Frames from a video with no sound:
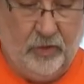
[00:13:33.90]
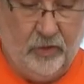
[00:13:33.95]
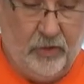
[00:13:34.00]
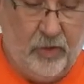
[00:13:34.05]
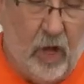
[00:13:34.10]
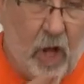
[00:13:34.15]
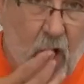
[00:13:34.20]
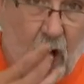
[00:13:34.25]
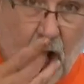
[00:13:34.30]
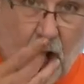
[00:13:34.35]
your
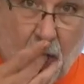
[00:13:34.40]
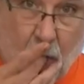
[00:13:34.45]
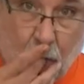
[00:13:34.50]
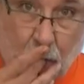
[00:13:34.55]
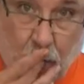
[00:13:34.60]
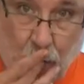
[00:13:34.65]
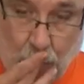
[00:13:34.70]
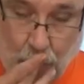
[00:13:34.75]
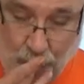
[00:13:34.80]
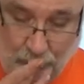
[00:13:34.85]
dog.
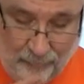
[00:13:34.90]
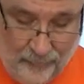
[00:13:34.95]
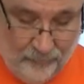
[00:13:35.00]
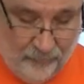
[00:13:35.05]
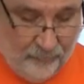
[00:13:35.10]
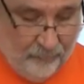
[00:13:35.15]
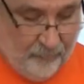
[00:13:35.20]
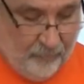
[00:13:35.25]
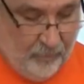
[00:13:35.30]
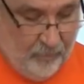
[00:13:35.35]

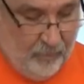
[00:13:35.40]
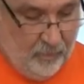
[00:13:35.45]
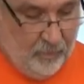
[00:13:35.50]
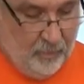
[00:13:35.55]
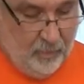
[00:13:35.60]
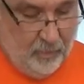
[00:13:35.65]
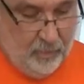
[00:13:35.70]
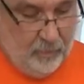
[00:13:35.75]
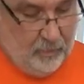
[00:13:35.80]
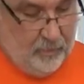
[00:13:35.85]

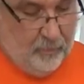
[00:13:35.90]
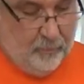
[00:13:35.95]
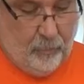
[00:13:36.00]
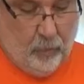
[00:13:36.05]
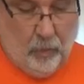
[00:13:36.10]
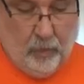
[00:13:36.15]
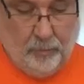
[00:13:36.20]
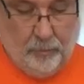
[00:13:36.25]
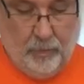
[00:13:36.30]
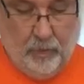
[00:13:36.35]
The
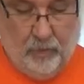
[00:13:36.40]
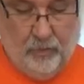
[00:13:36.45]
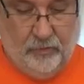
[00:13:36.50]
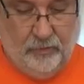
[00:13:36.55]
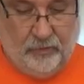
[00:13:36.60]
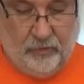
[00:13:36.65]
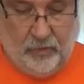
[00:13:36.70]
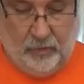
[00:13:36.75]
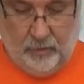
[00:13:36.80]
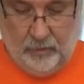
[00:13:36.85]
pork
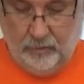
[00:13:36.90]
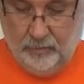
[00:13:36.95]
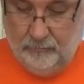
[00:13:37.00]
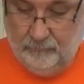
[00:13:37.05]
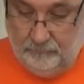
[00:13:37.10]
bones are